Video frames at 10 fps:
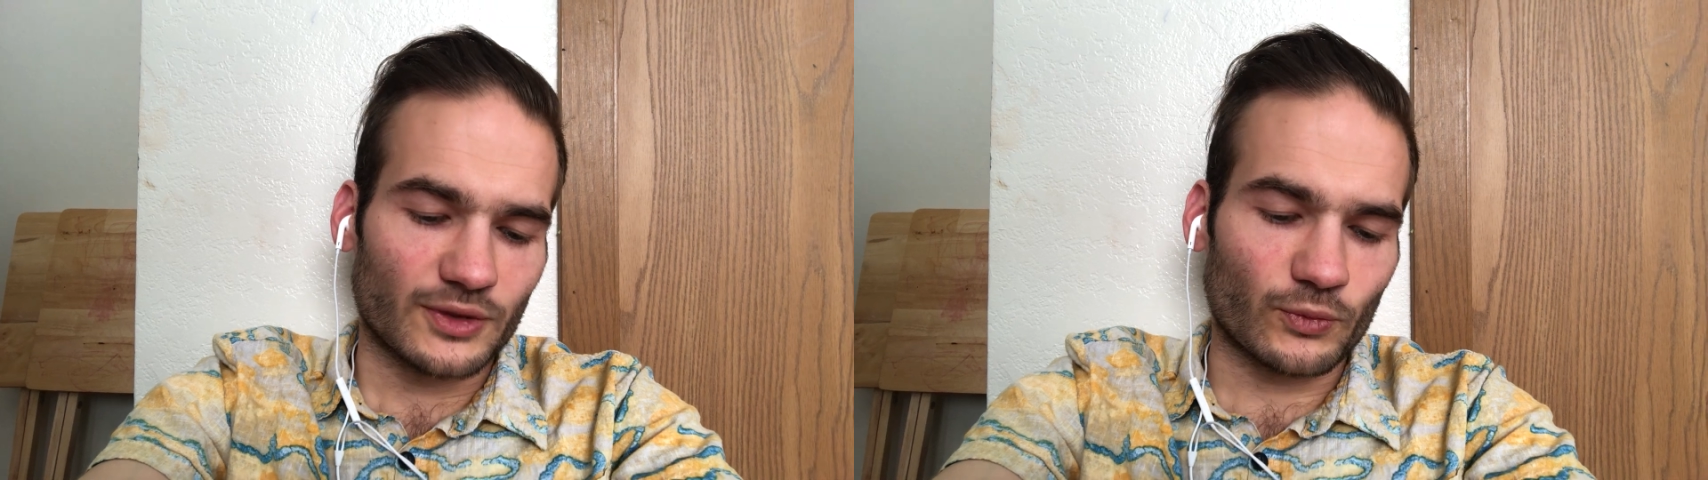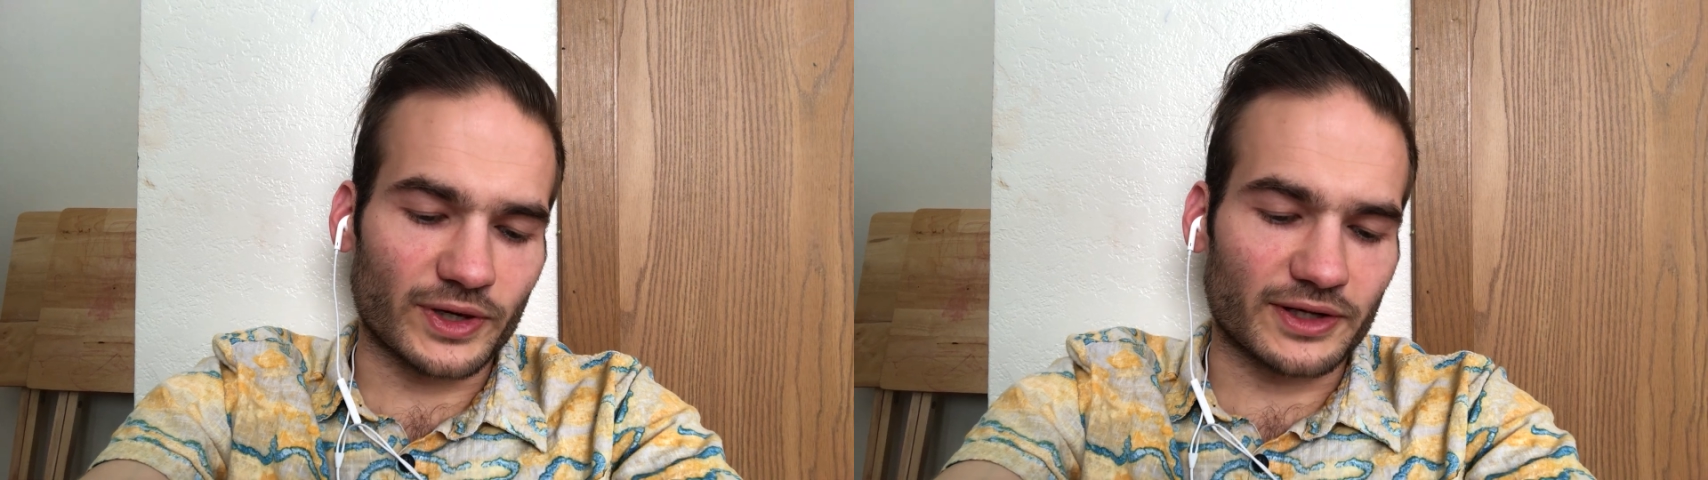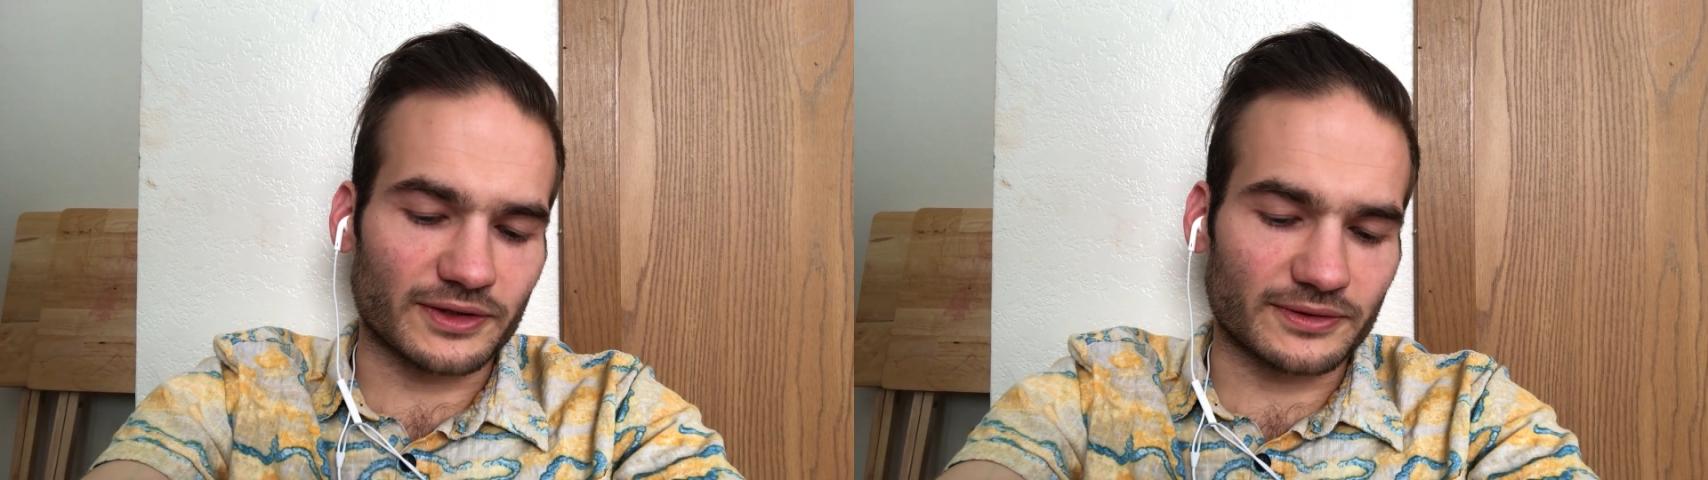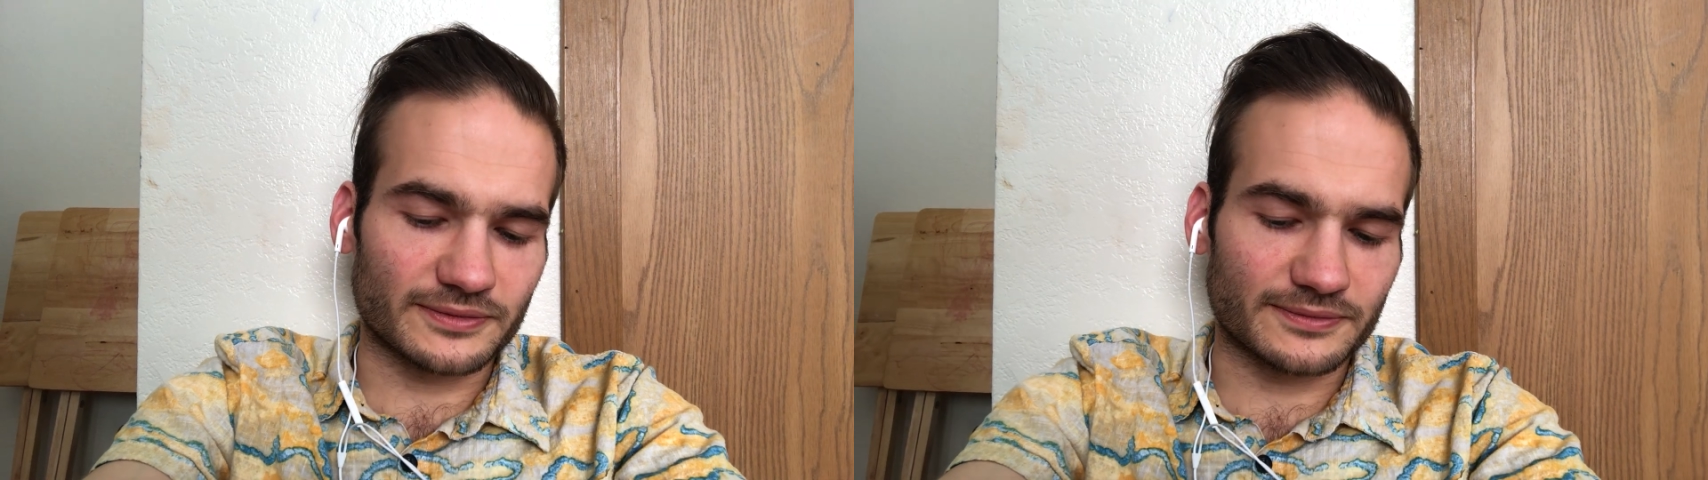Well,